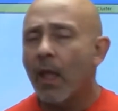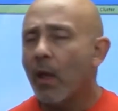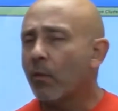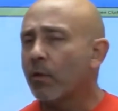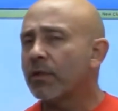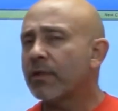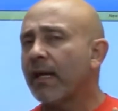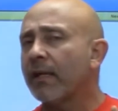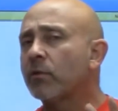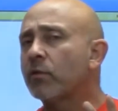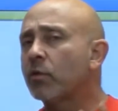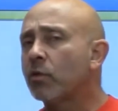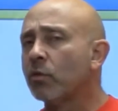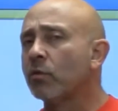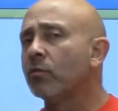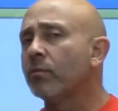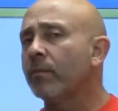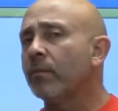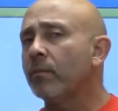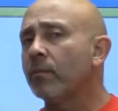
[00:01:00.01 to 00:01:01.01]
We're going to
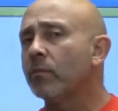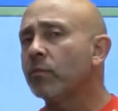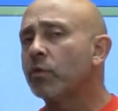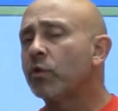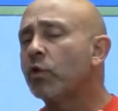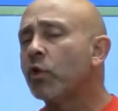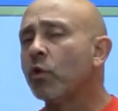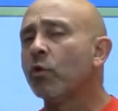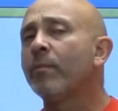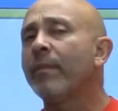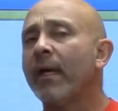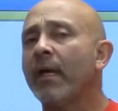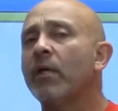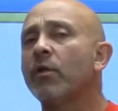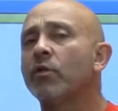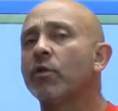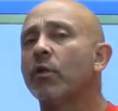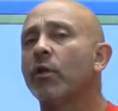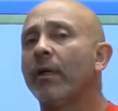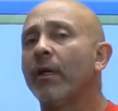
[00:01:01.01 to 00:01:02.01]
assign two
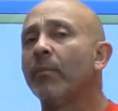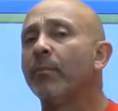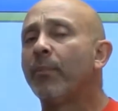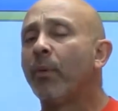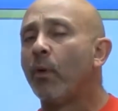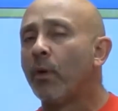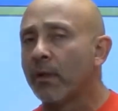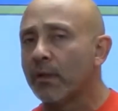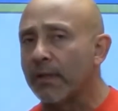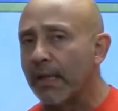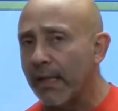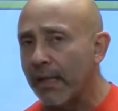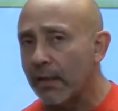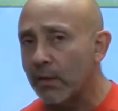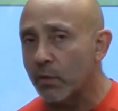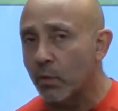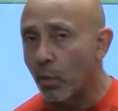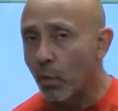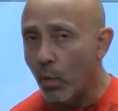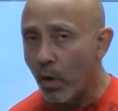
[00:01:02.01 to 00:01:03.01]
major important
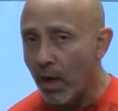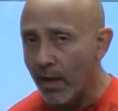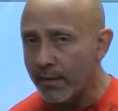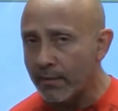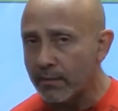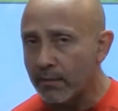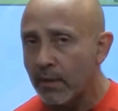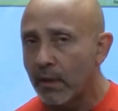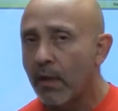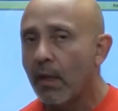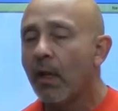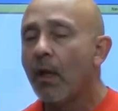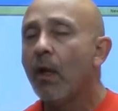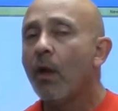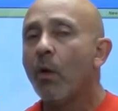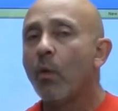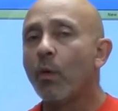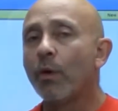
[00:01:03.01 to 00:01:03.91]
things. One, we're